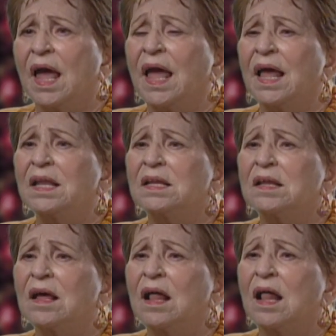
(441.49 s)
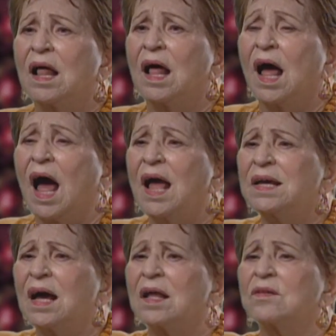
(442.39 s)
and uh, I
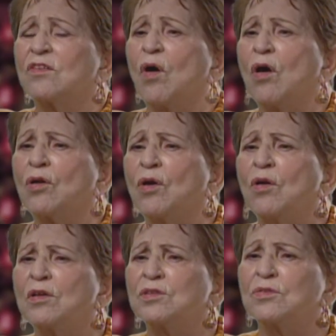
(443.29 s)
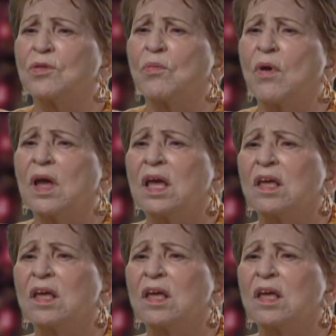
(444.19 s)
kind of caught on to the way